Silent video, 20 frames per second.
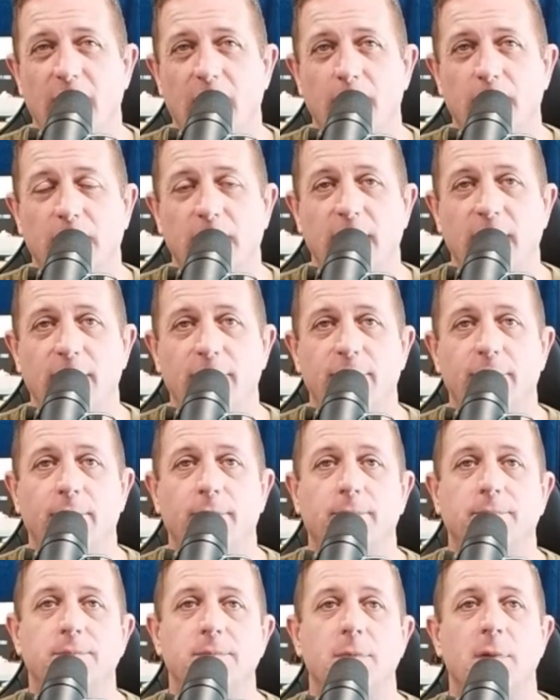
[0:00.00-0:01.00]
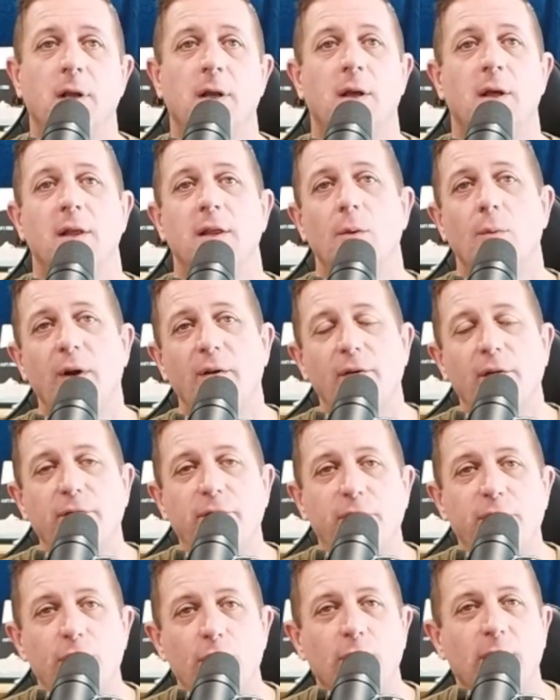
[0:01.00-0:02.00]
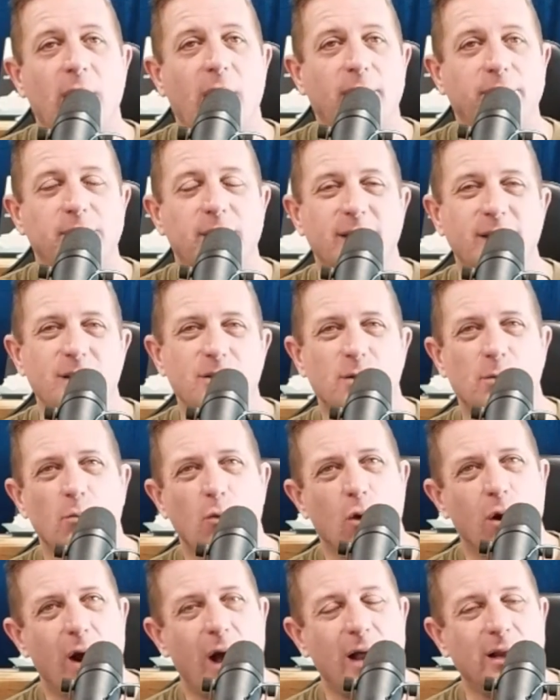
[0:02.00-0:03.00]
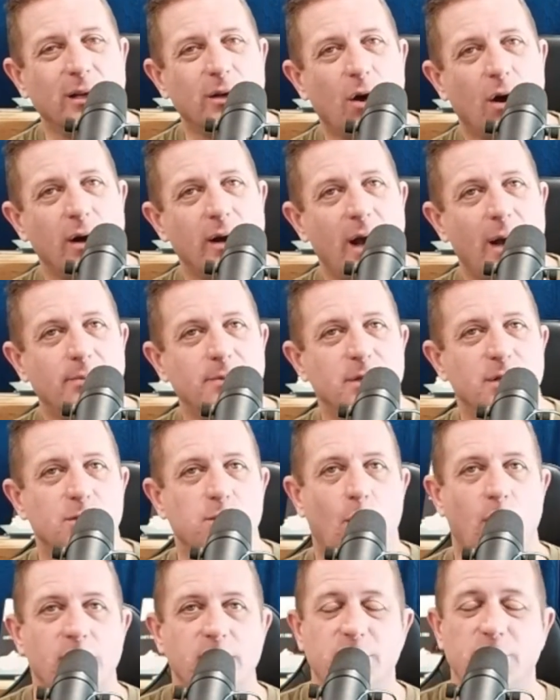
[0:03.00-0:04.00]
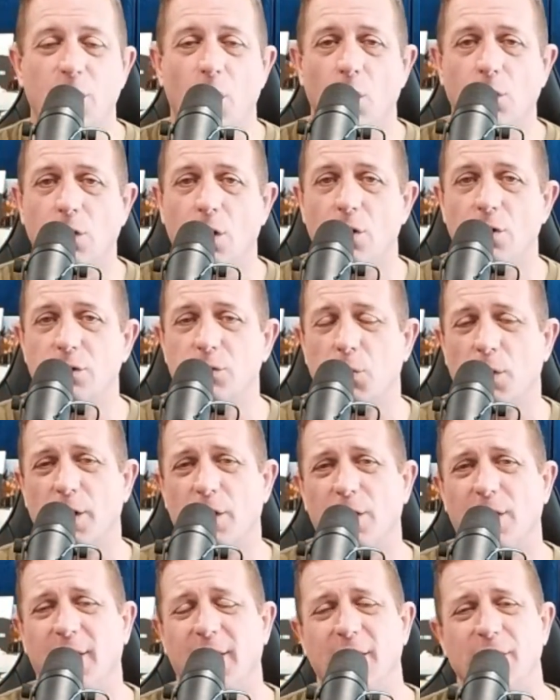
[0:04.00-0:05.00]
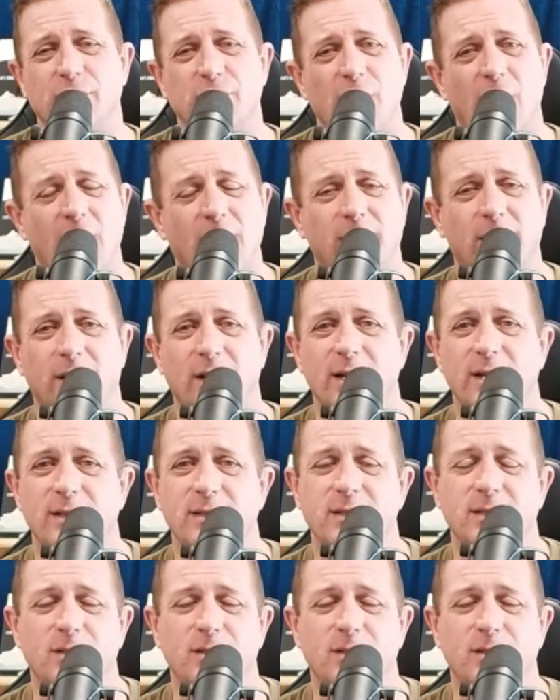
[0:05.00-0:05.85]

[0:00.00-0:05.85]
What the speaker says: believe. Then we have a few left, and these are more a la carte options. One is Coco's, where you're going to get chocolates,